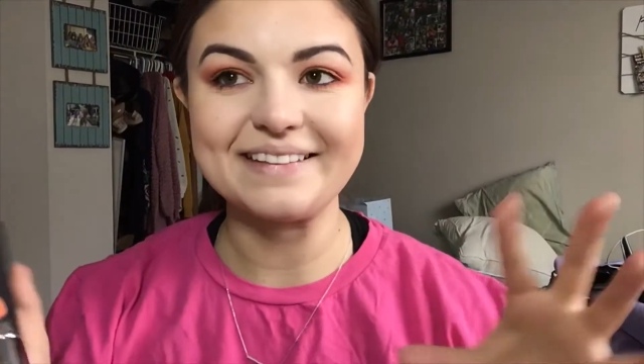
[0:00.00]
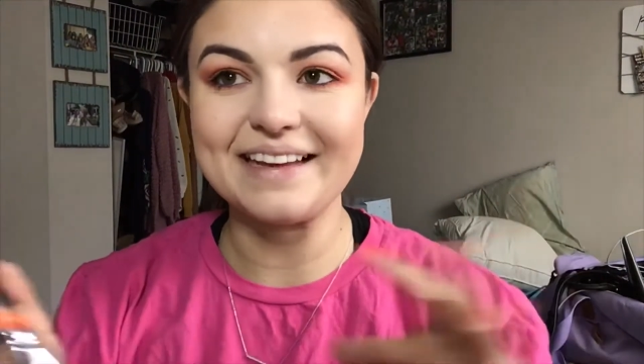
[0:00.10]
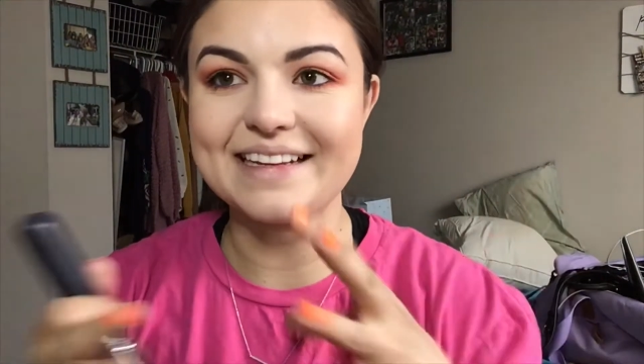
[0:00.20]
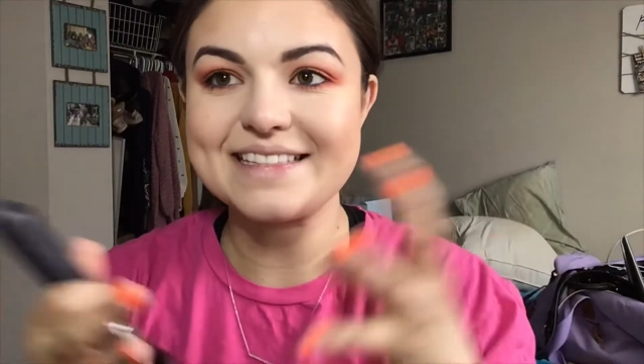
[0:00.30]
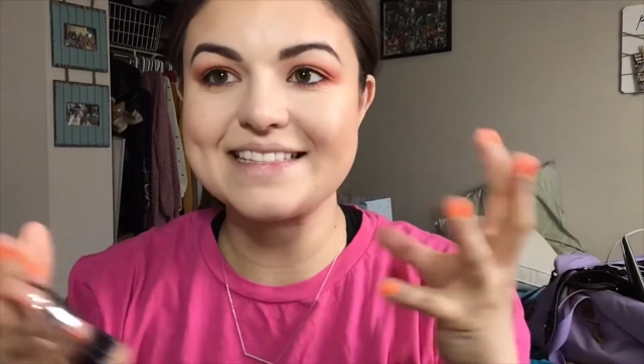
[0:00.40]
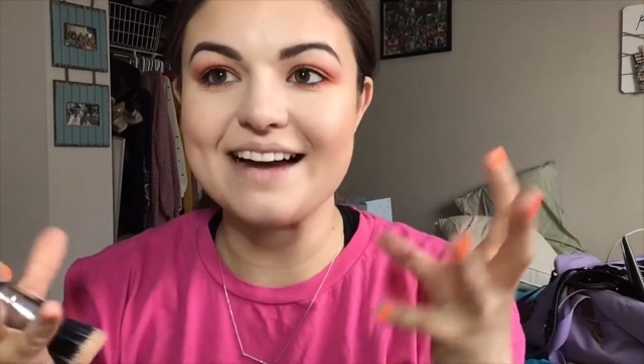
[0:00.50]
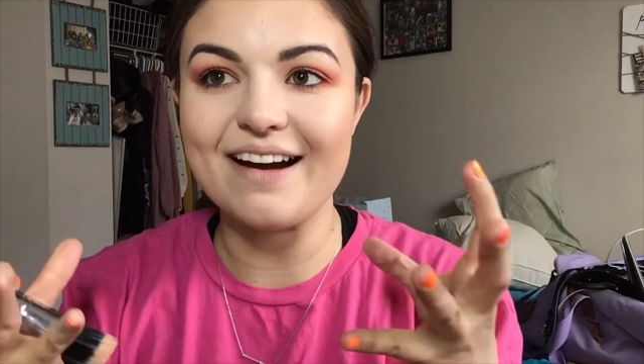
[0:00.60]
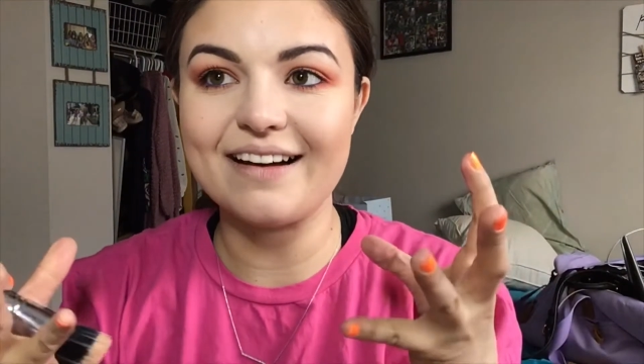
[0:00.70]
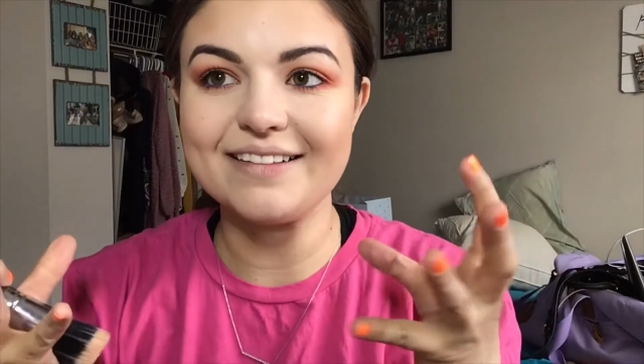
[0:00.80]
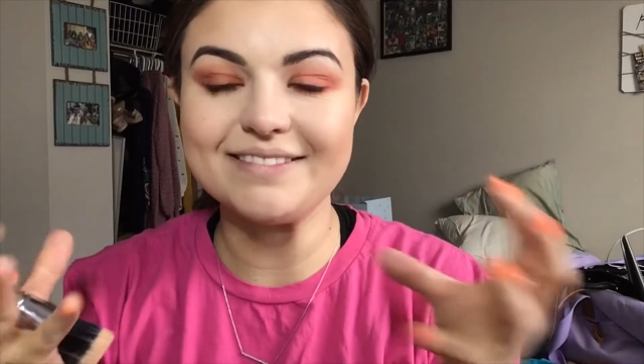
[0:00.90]
like it's
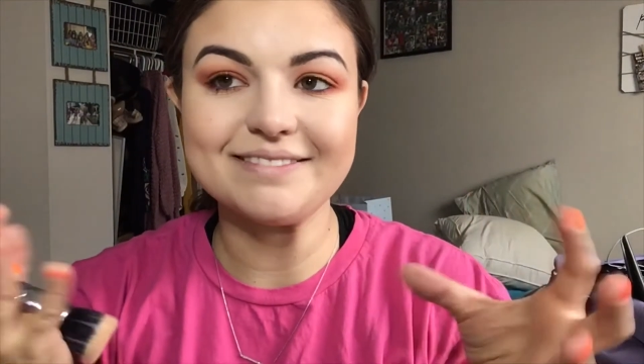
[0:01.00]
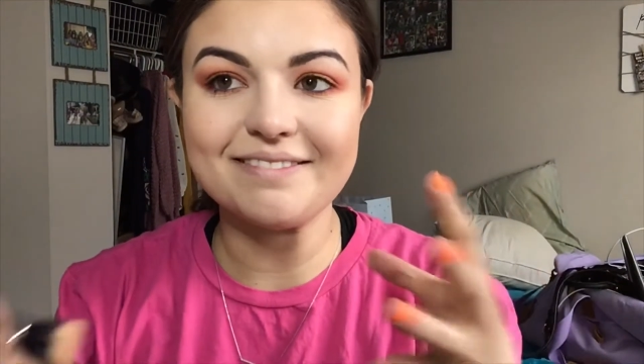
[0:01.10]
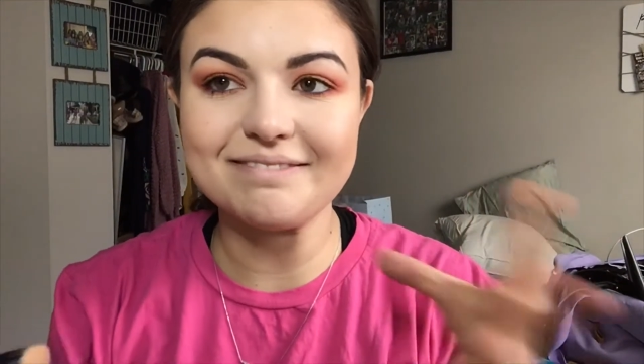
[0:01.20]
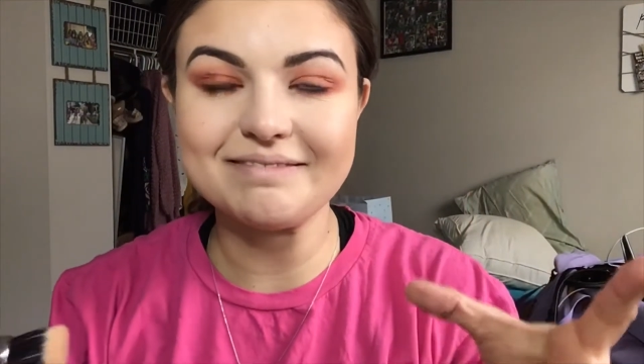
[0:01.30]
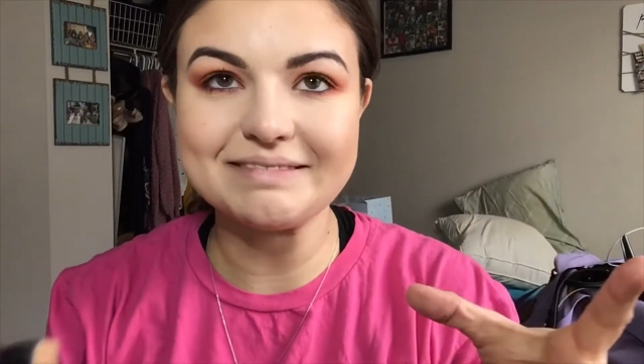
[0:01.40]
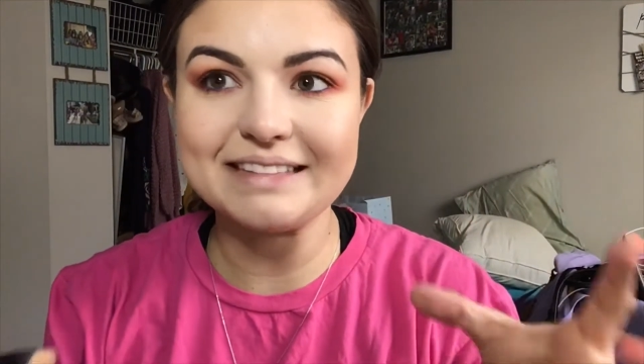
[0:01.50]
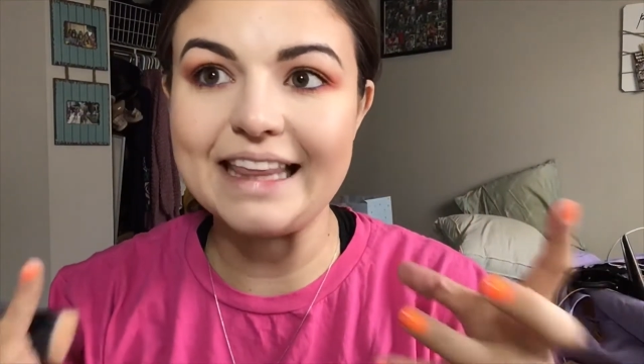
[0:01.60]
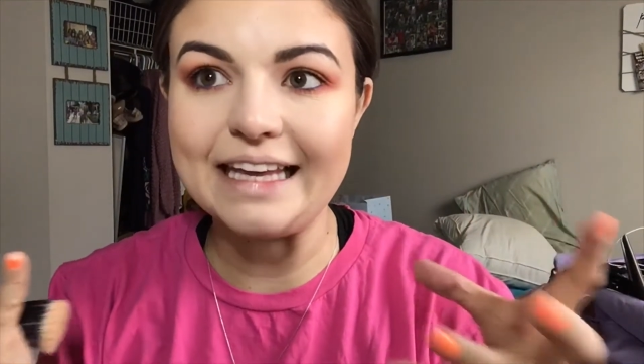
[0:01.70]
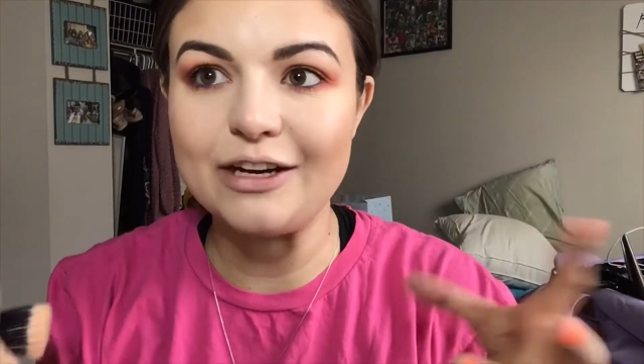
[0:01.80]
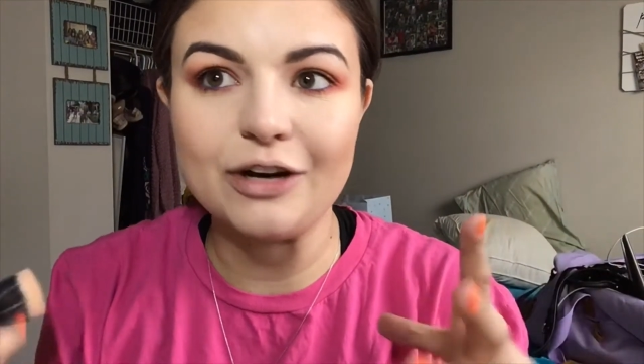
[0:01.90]
not
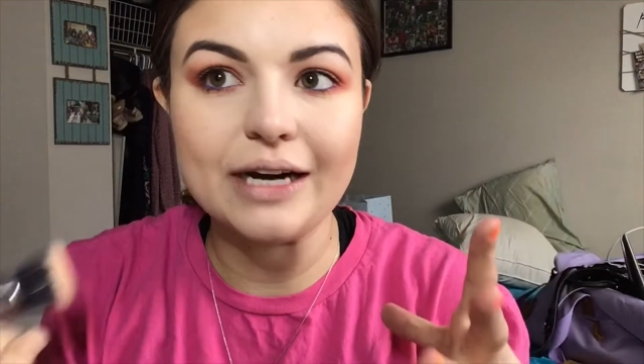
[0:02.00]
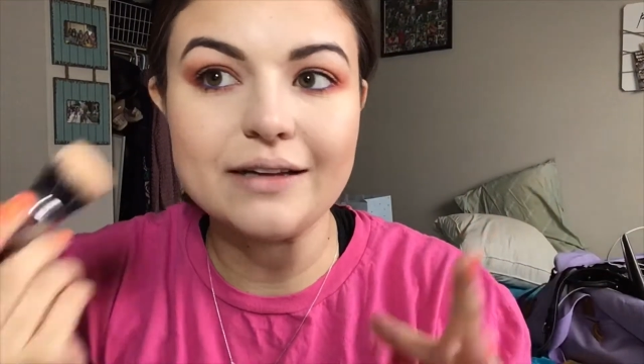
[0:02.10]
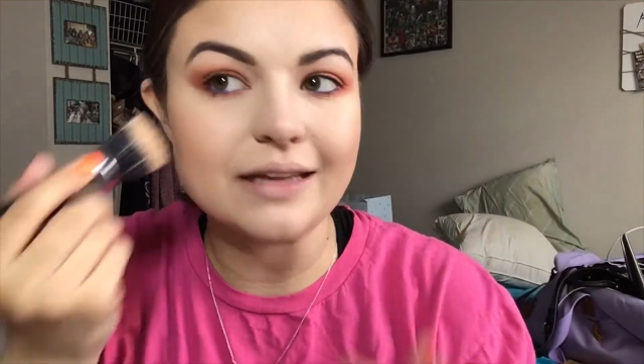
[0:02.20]
thin or any,